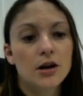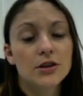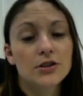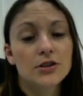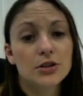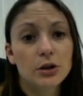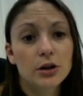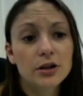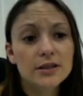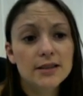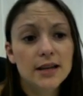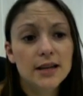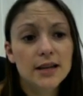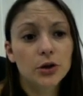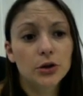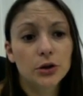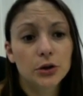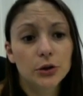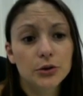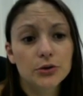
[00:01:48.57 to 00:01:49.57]
So let's take
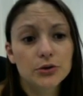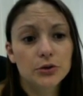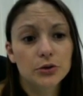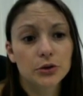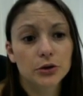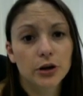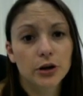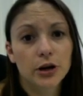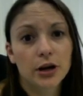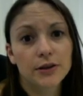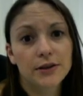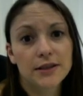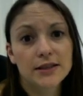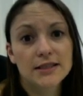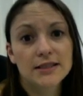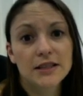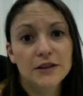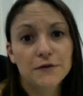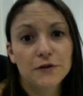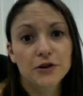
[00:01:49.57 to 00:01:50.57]
a closer look at
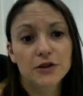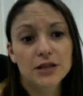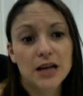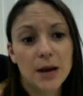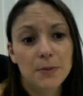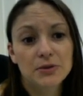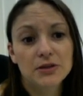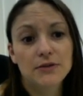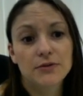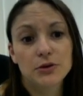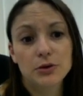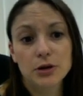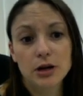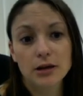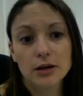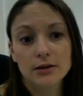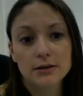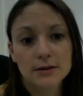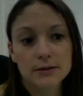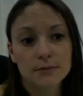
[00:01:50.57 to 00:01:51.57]
these different types of
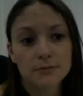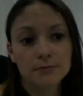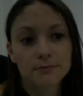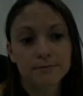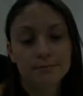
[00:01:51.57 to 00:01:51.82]
units.